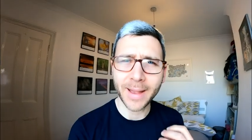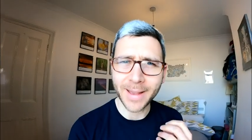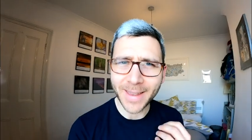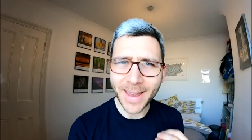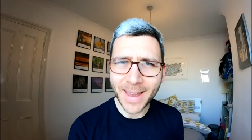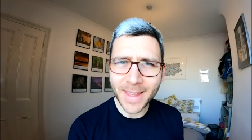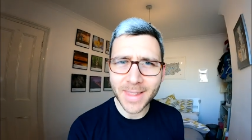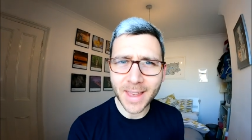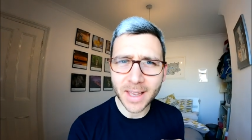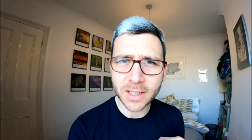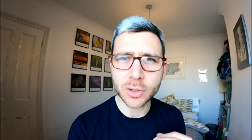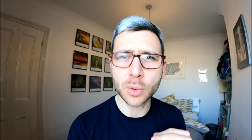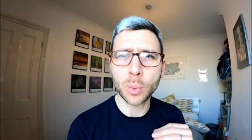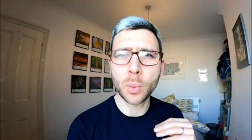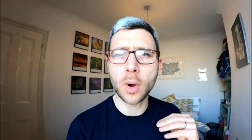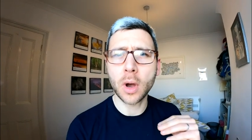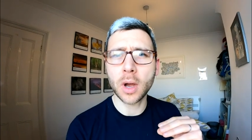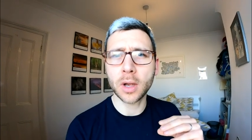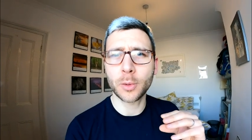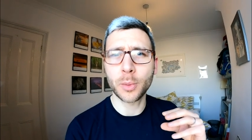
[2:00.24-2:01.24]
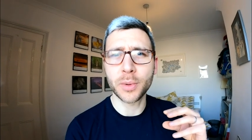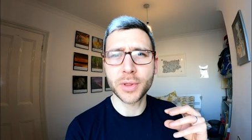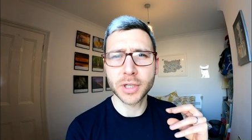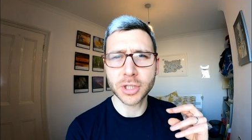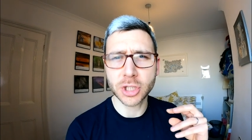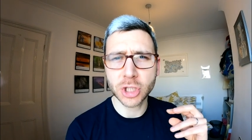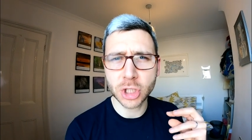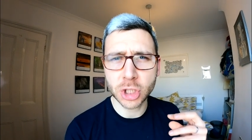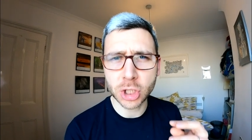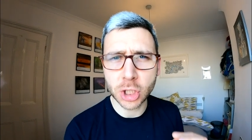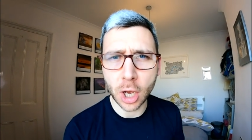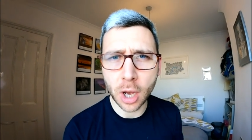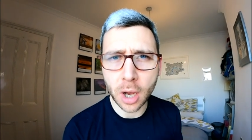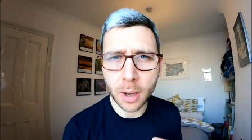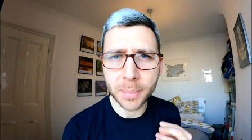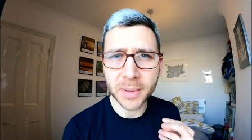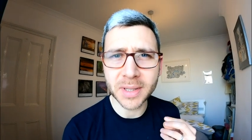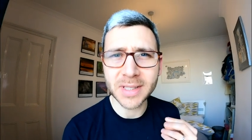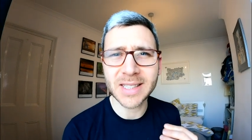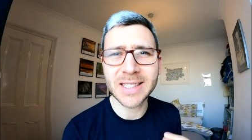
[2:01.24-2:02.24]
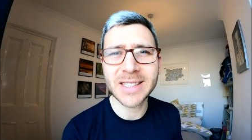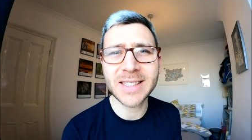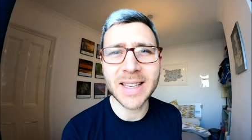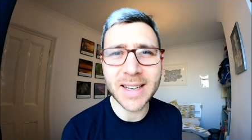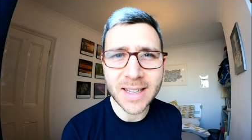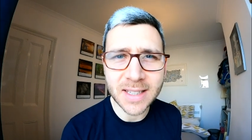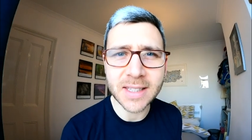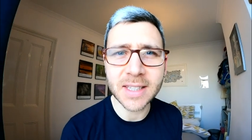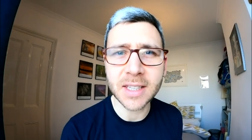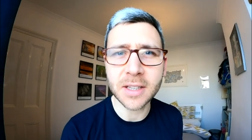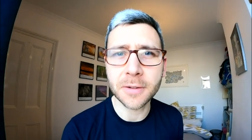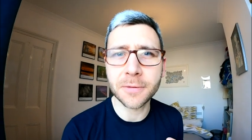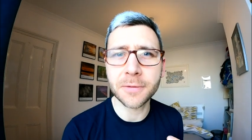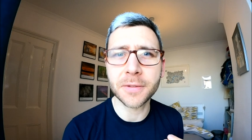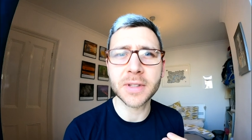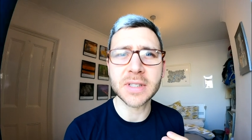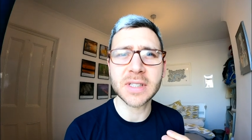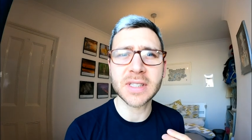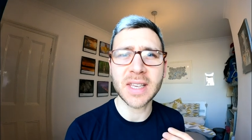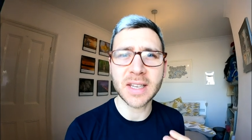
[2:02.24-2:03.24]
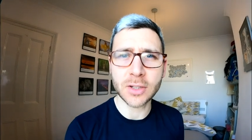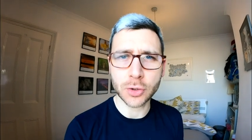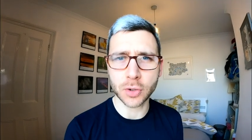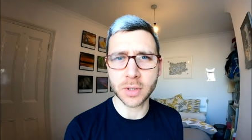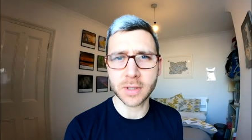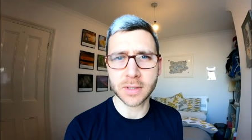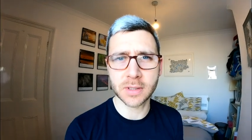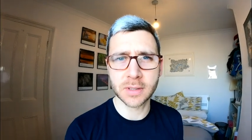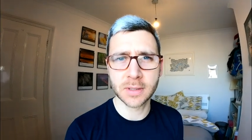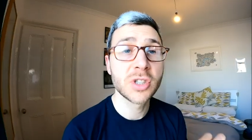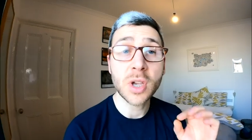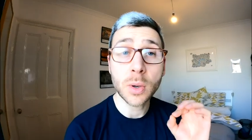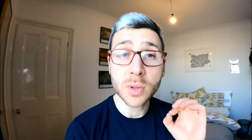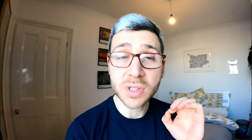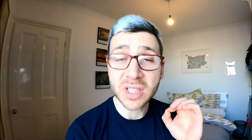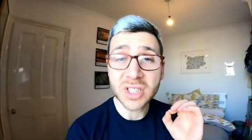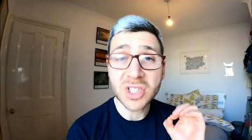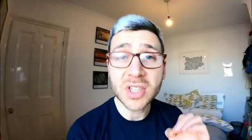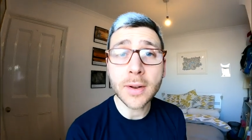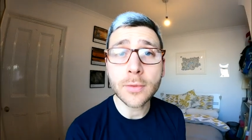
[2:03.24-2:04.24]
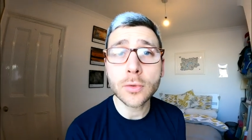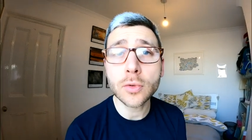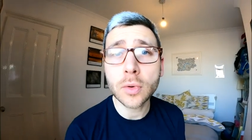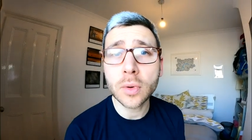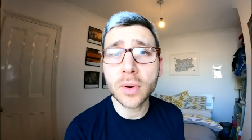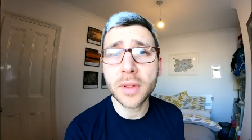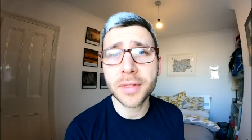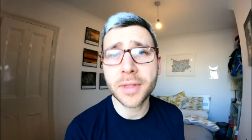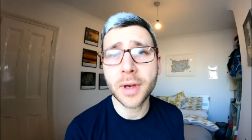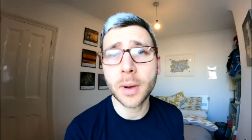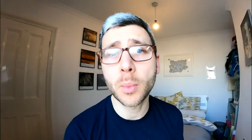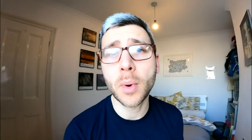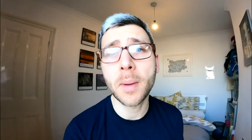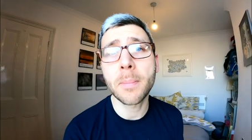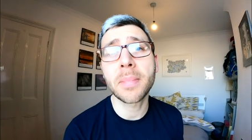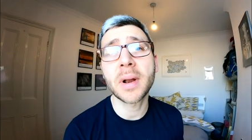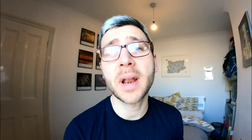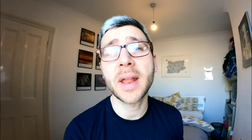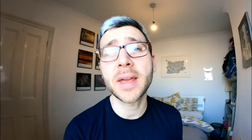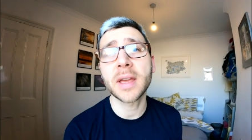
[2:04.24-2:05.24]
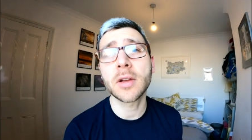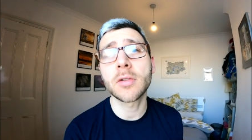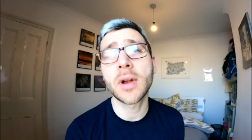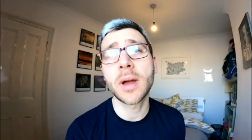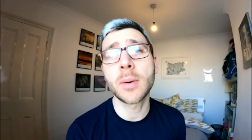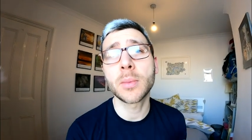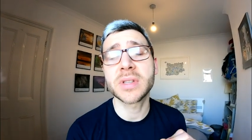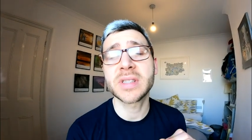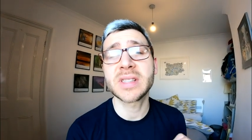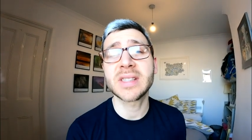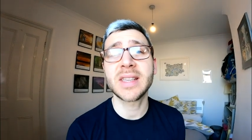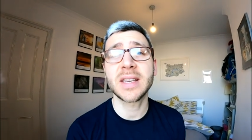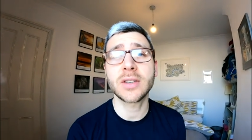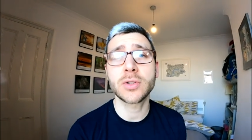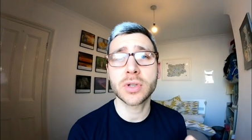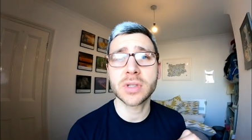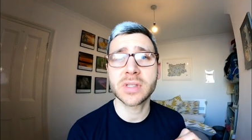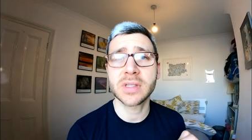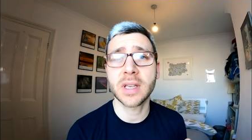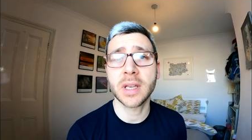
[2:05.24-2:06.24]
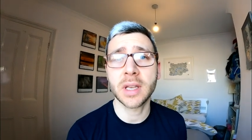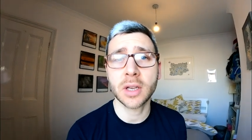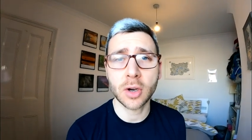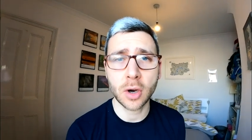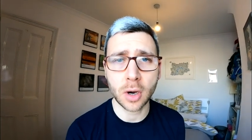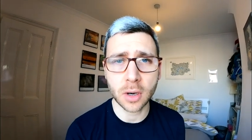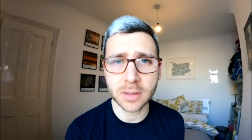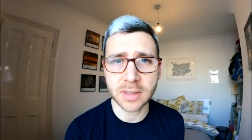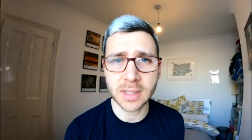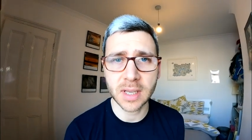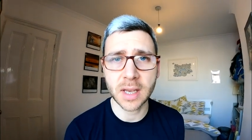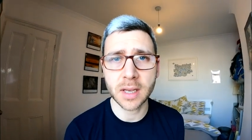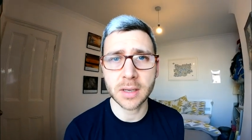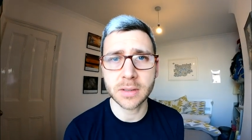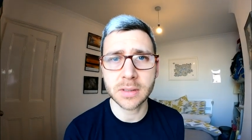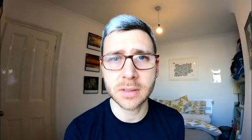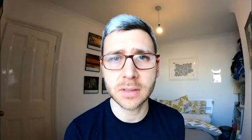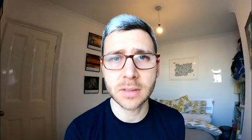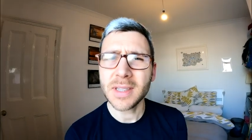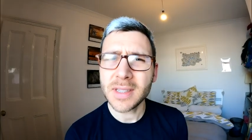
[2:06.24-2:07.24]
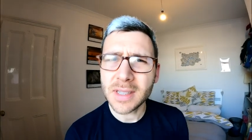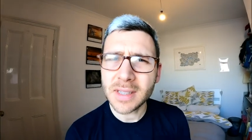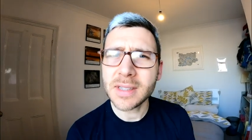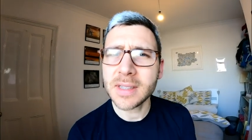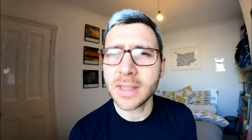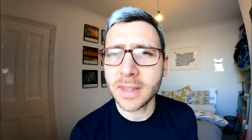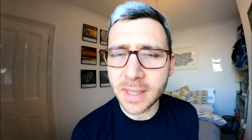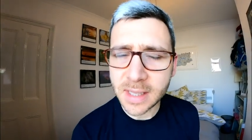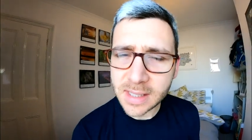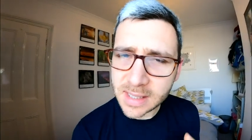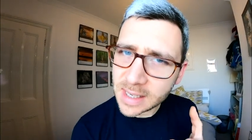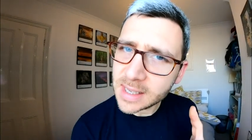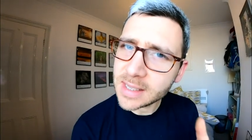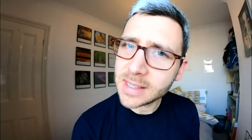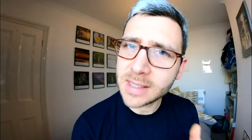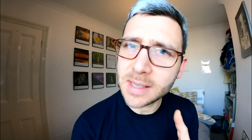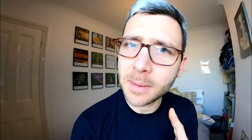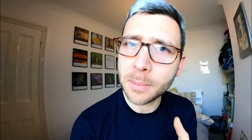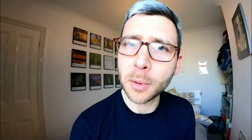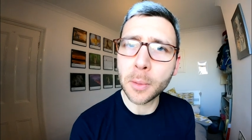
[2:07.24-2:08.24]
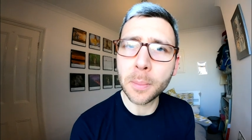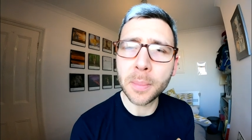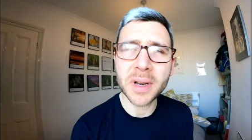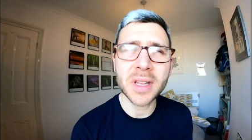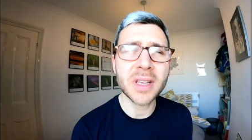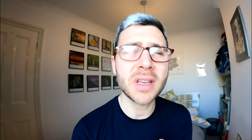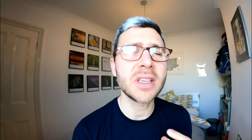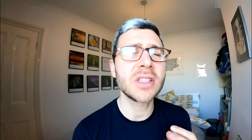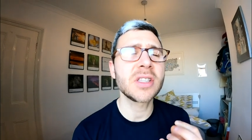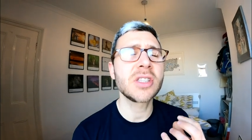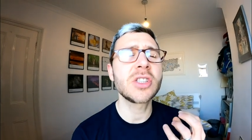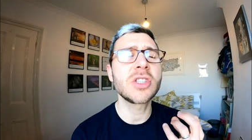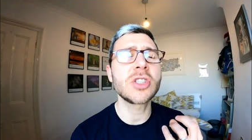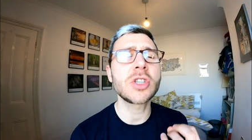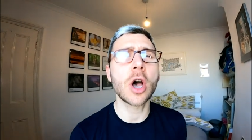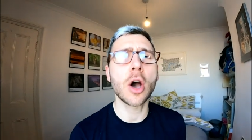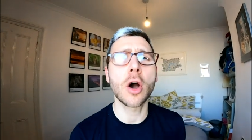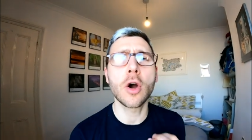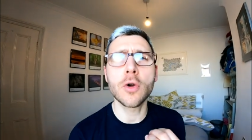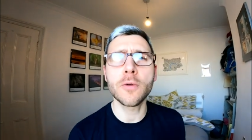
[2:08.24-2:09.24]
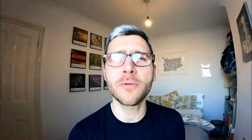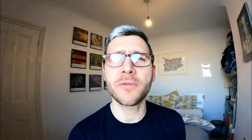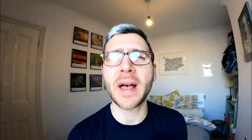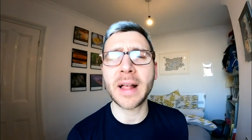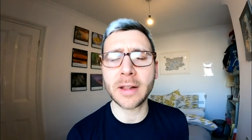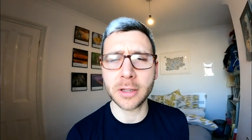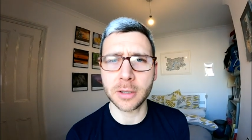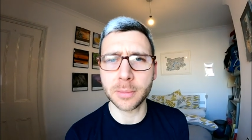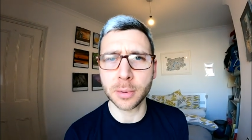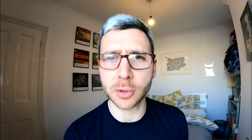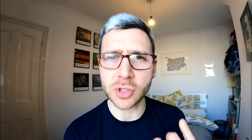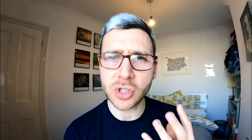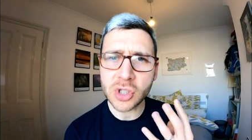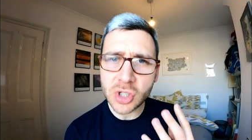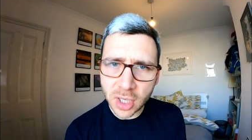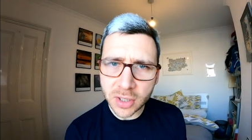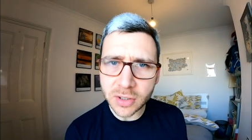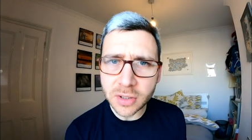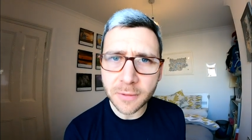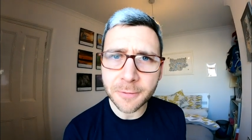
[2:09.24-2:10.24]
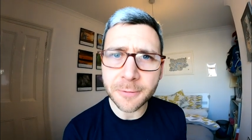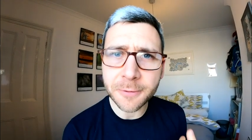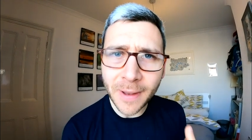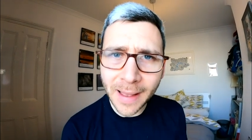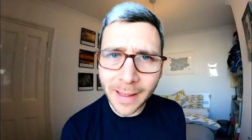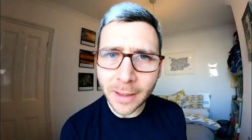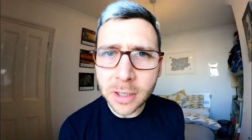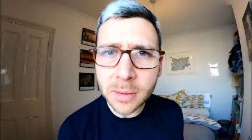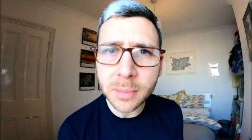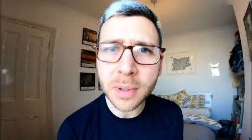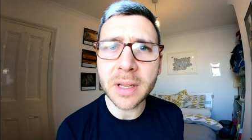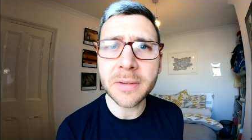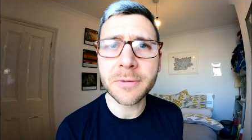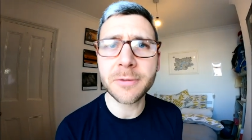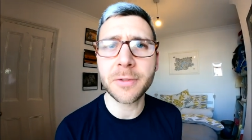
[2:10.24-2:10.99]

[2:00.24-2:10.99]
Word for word: and get that to work with the sharp acidity of the citrus. So as a general rule of thumb, when playing around with citrus in cocktails, this is, this is simple, but it is so valuable, such valuable